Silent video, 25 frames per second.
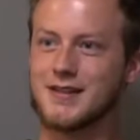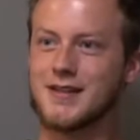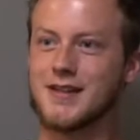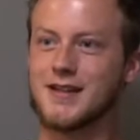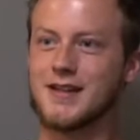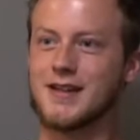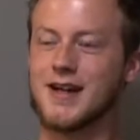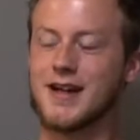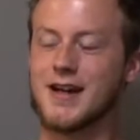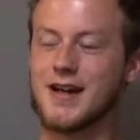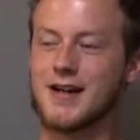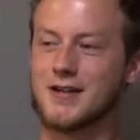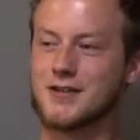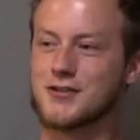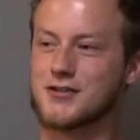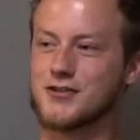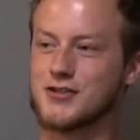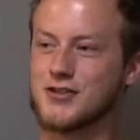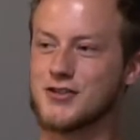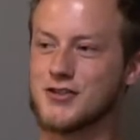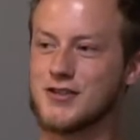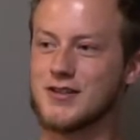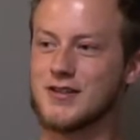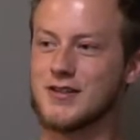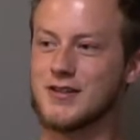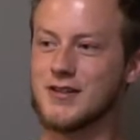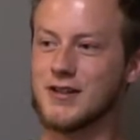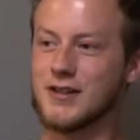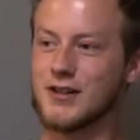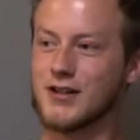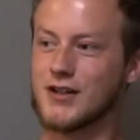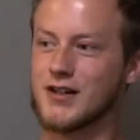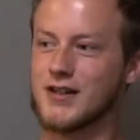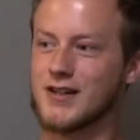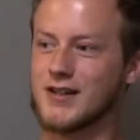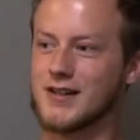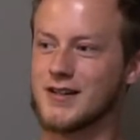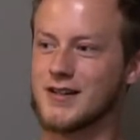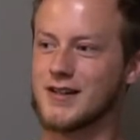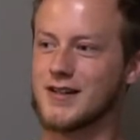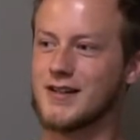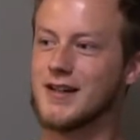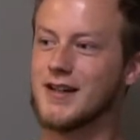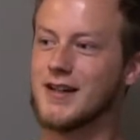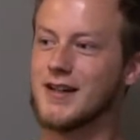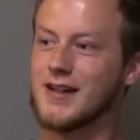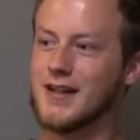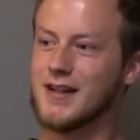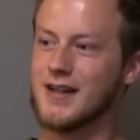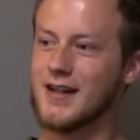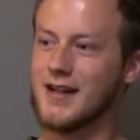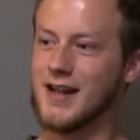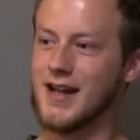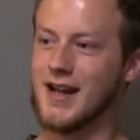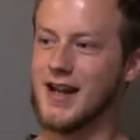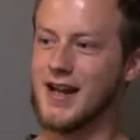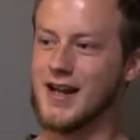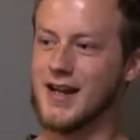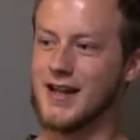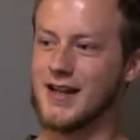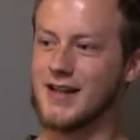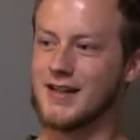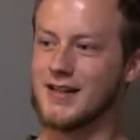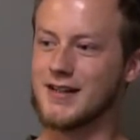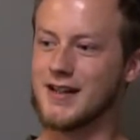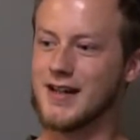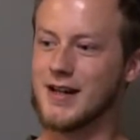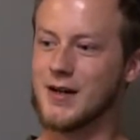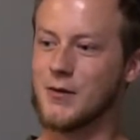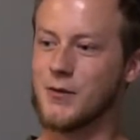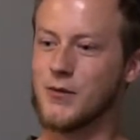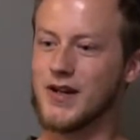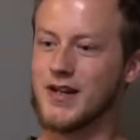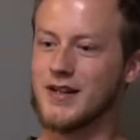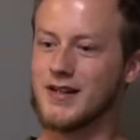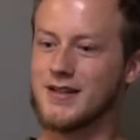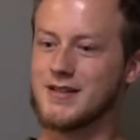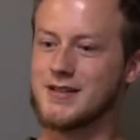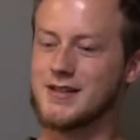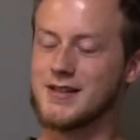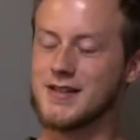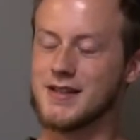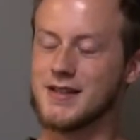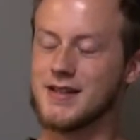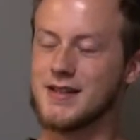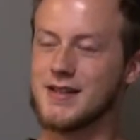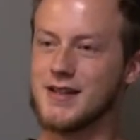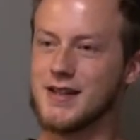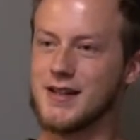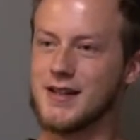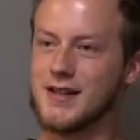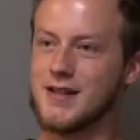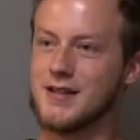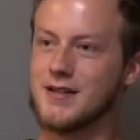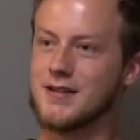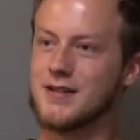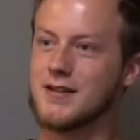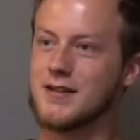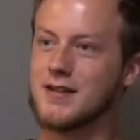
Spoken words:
the action occurred. And I went and did the